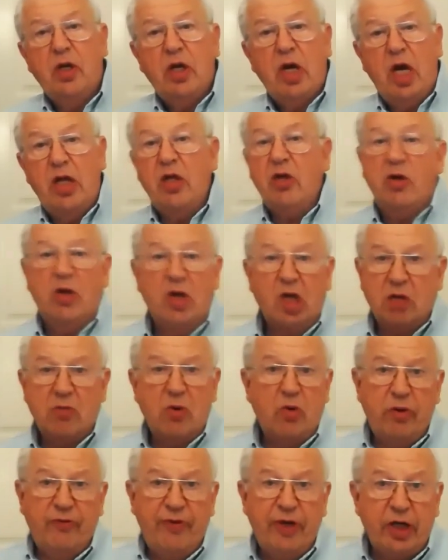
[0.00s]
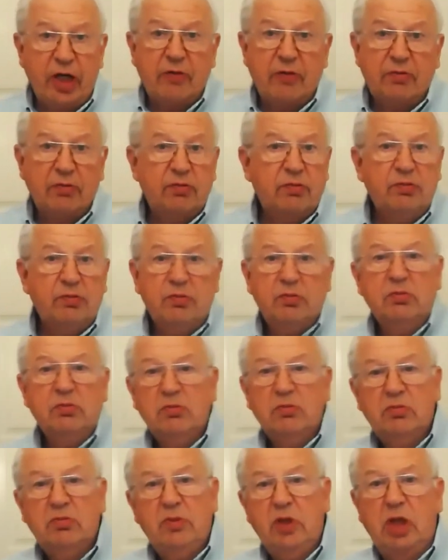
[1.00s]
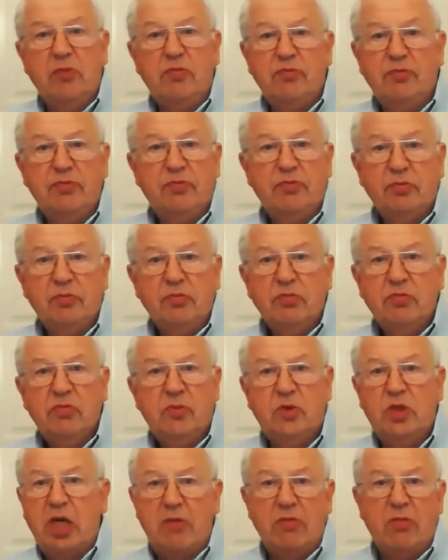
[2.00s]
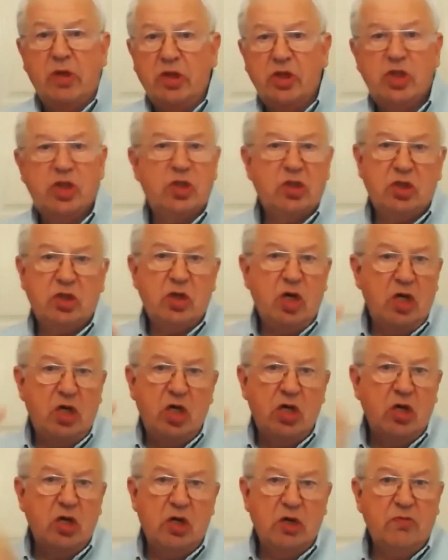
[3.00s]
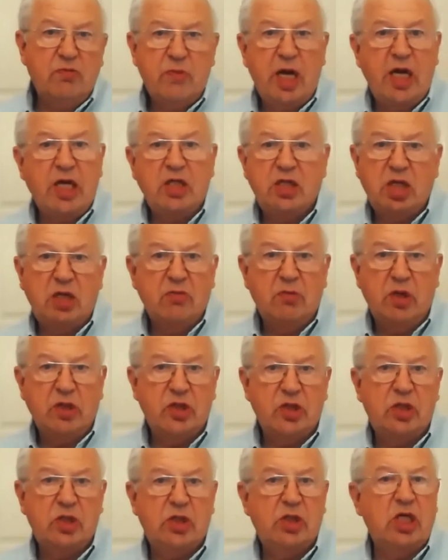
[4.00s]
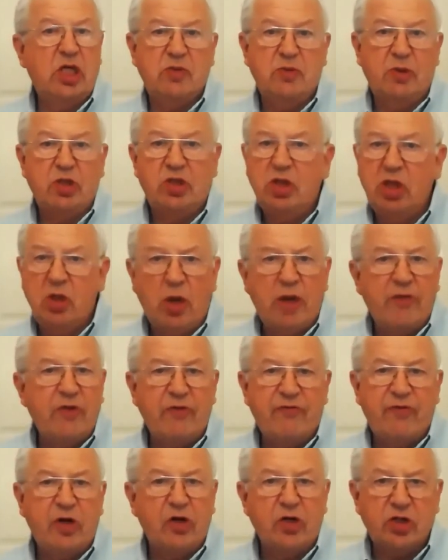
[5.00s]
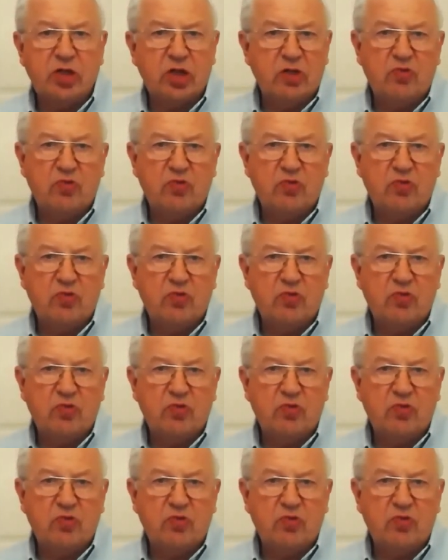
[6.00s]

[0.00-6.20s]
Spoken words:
And they're going to come up with a figure. 10 months, a year, 18 months, 6 months, whatever the figure is,